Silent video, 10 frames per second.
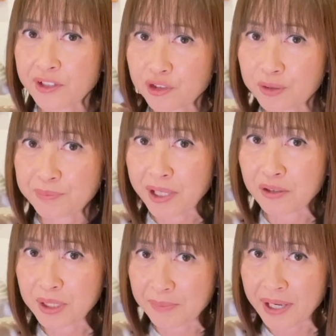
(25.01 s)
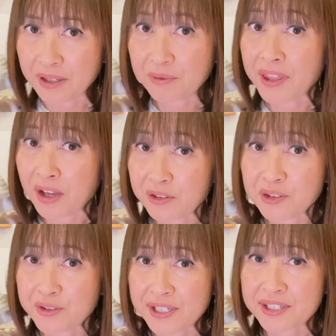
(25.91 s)
a good pat on the back without
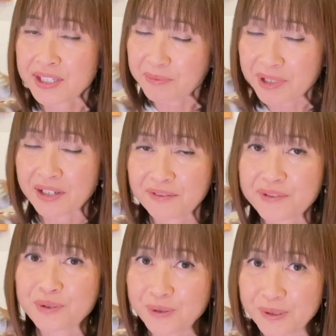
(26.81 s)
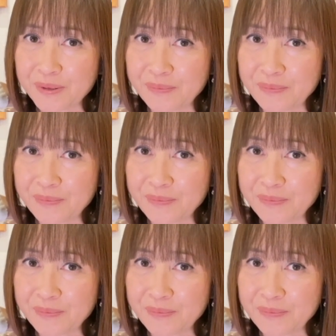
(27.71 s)
using some kind of tool.